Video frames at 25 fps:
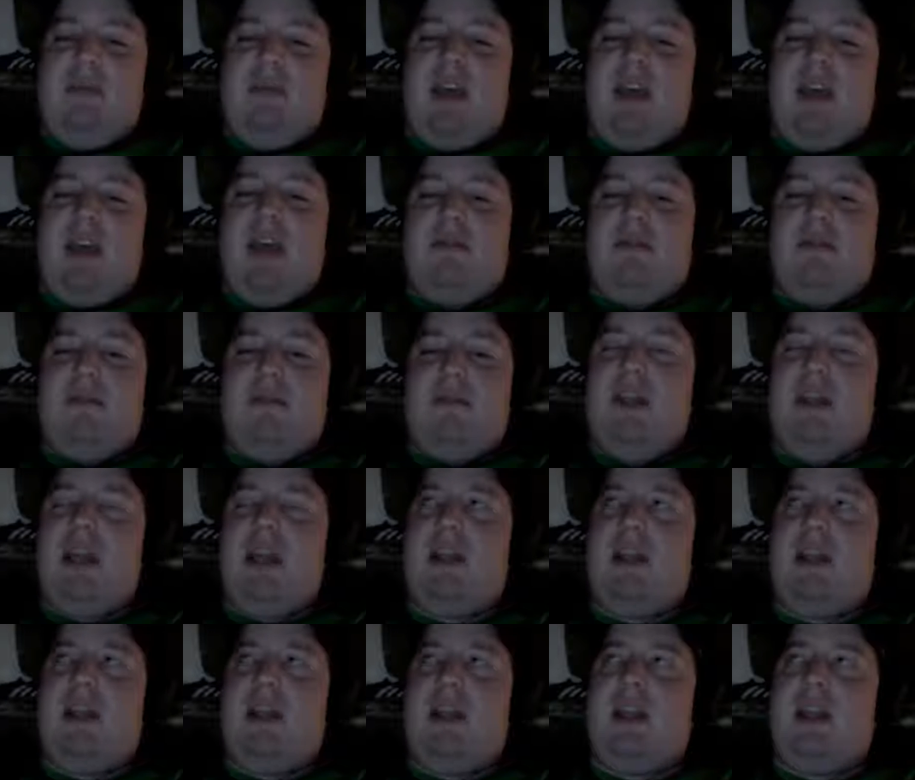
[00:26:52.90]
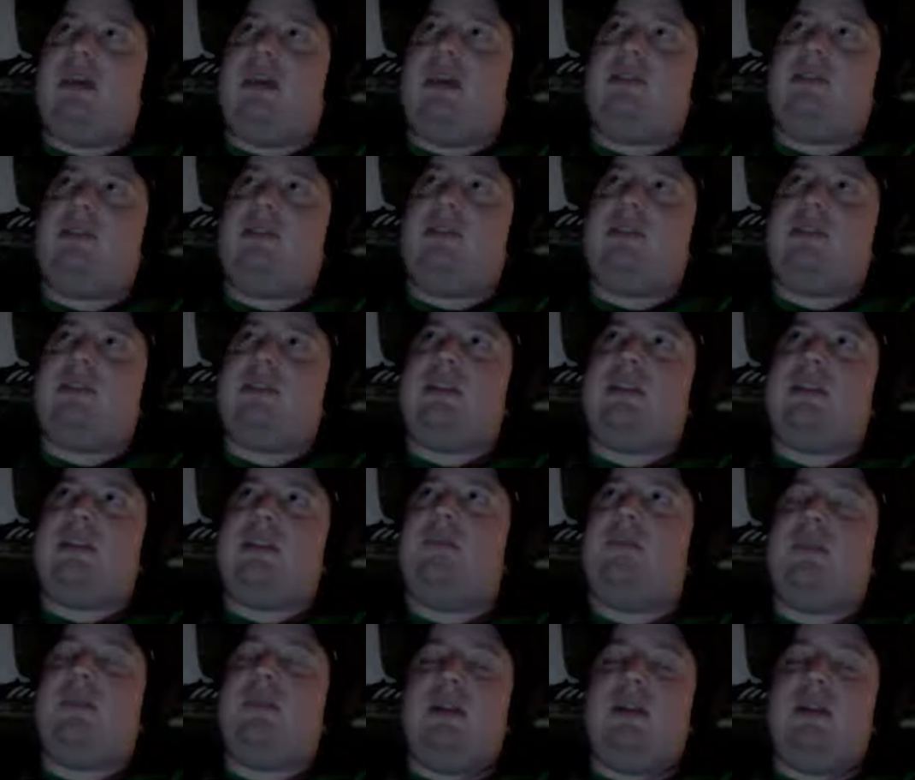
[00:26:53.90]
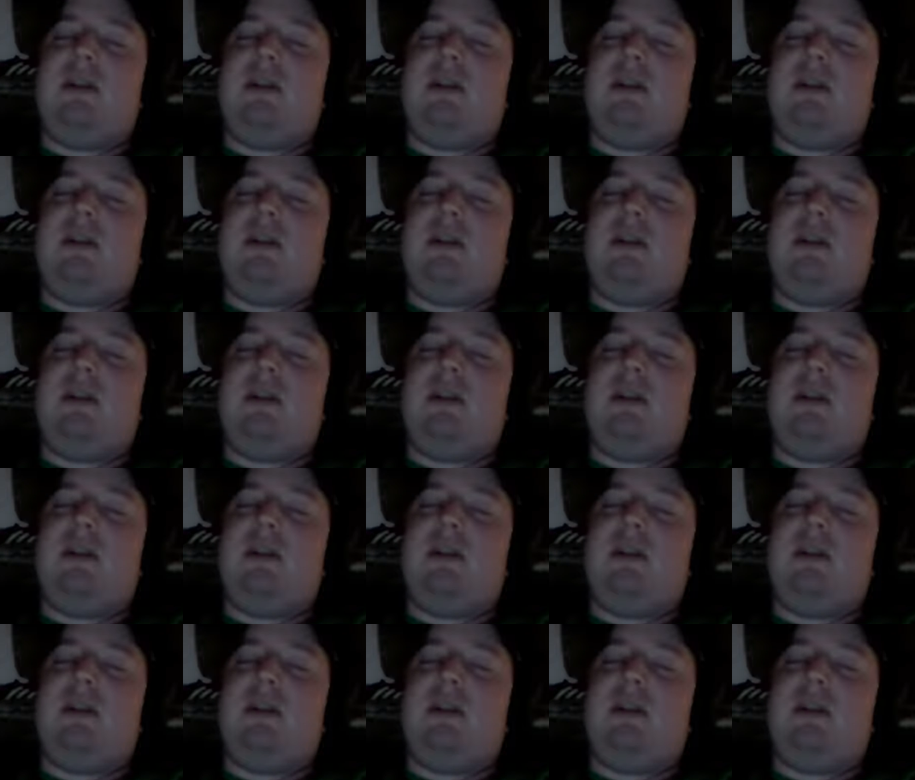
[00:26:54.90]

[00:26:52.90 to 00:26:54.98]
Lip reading: half of Connecticut because New York City, but